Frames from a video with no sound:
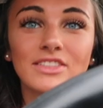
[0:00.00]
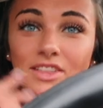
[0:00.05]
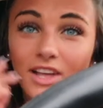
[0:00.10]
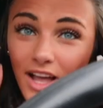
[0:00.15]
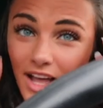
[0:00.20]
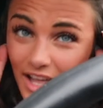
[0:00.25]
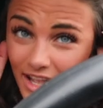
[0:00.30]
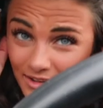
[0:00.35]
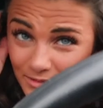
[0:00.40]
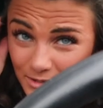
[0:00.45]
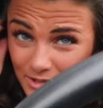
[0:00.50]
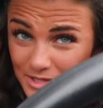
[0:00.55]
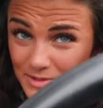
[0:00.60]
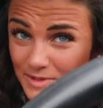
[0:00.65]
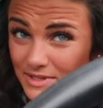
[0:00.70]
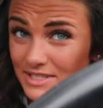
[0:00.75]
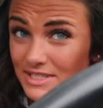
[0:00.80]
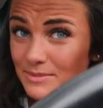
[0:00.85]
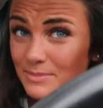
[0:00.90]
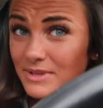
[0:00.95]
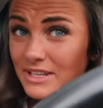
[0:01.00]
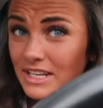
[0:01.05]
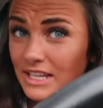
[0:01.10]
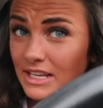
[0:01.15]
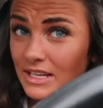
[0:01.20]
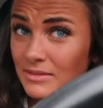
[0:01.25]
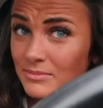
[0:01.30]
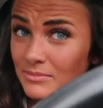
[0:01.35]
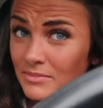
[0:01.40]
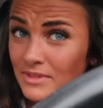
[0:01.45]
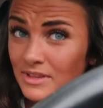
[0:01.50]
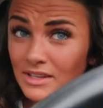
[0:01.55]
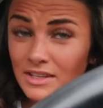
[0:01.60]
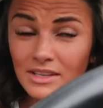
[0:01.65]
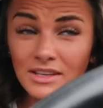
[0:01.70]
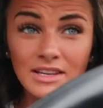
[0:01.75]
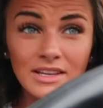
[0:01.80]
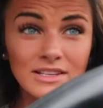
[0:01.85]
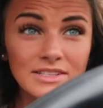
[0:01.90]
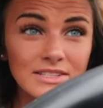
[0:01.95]
thought we're supposed to be
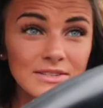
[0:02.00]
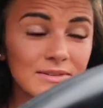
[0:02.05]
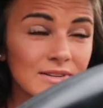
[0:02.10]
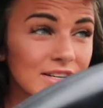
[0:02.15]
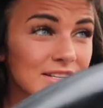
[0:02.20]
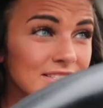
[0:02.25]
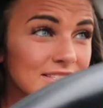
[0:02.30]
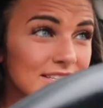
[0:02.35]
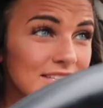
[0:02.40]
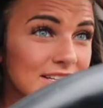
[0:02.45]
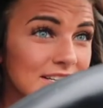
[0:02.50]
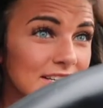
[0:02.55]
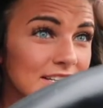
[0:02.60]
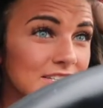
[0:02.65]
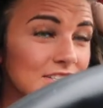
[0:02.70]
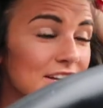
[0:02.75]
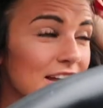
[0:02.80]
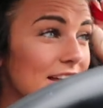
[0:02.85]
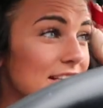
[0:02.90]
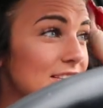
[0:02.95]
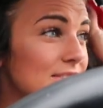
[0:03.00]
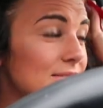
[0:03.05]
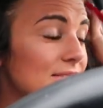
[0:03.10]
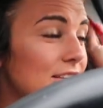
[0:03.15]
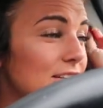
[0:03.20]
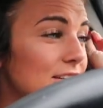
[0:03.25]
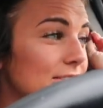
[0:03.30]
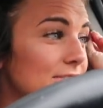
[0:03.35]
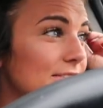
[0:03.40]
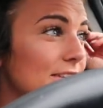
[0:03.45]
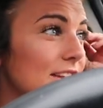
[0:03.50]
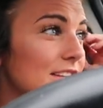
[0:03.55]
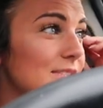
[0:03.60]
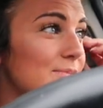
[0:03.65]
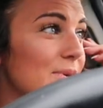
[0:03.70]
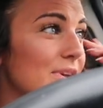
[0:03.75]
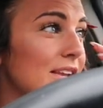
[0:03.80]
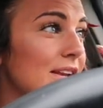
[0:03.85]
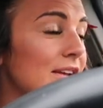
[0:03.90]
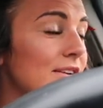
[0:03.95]
doing our senior year tryouts with all our friends,
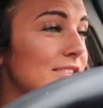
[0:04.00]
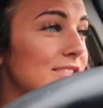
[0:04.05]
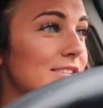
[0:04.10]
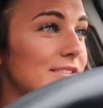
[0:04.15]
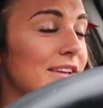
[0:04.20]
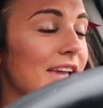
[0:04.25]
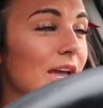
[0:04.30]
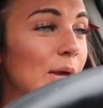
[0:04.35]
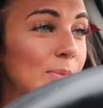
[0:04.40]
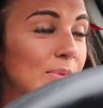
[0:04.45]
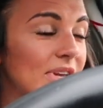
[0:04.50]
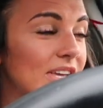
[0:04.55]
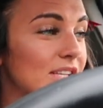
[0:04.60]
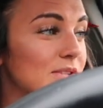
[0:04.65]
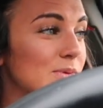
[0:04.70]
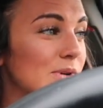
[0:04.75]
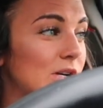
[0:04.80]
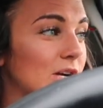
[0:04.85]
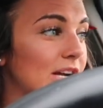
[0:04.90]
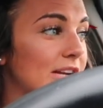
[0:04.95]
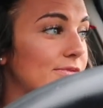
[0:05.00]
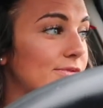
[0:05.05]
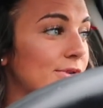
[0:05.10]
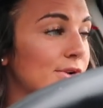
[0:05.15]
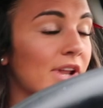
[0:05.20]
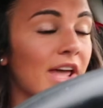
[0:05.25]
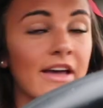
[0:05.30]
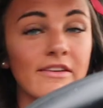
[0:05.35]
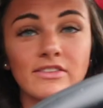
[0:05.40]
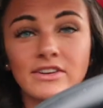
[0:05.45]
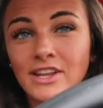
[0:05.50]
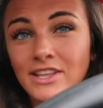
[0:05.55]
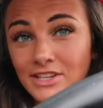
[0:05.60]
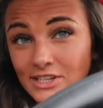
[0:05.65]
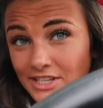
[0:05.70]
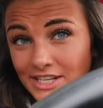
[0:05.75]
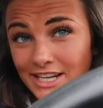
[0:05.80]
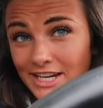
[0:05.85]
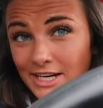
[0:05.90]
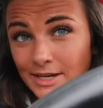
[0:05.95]
but you know, it's okay because we're grateful to have another
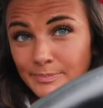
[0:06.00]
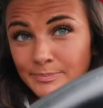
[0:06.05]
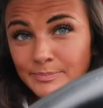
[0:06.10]
year.